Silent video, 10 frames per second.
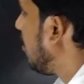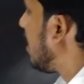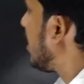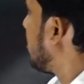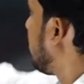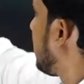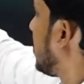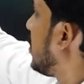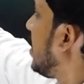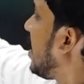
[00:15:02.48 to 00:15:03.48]
But
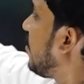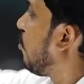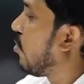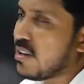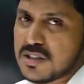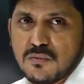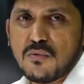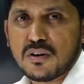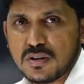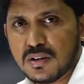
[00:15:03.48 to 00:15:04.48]
3 and 4 are
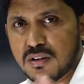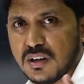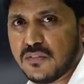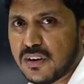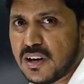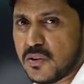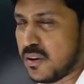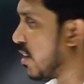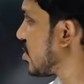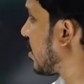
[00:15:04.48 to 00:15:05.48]
somewhat difficult to
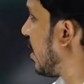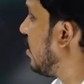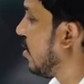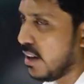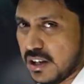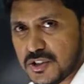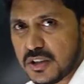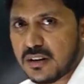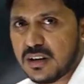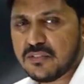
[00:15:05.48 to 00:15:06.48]
understand. In
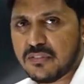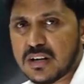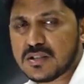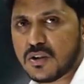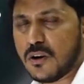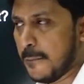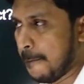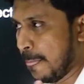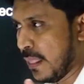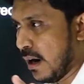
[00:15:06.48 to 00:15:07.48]
general, if I saw
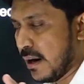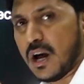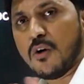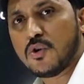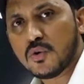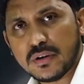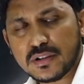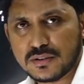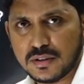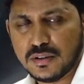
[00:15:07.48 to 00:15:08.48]

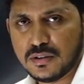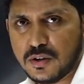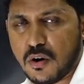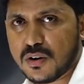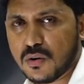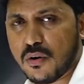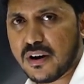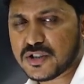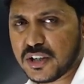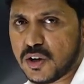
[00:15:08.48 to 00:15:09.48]

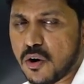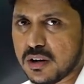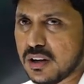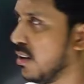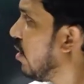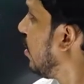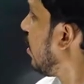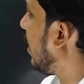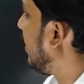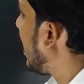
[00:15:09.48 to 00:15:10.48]
downtoearth.org.in,
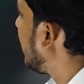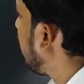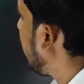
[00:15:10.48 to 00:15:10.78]
in that they